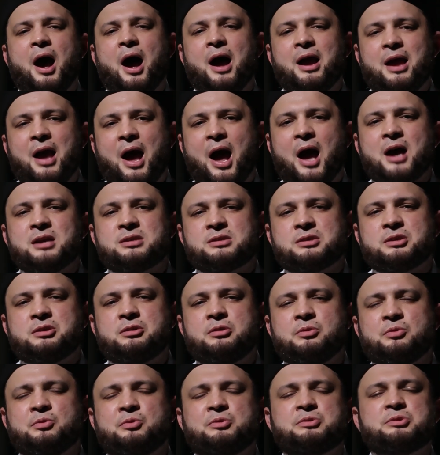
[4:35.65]
I
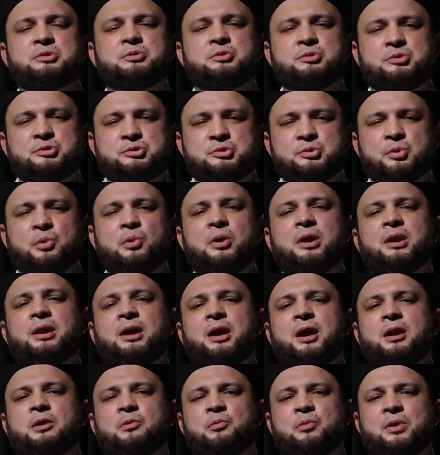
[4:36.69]
ask you to join
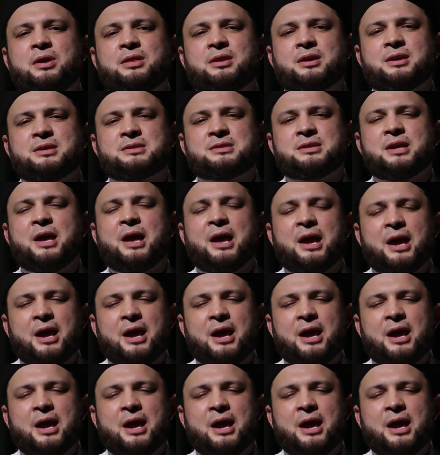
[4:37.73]
in with us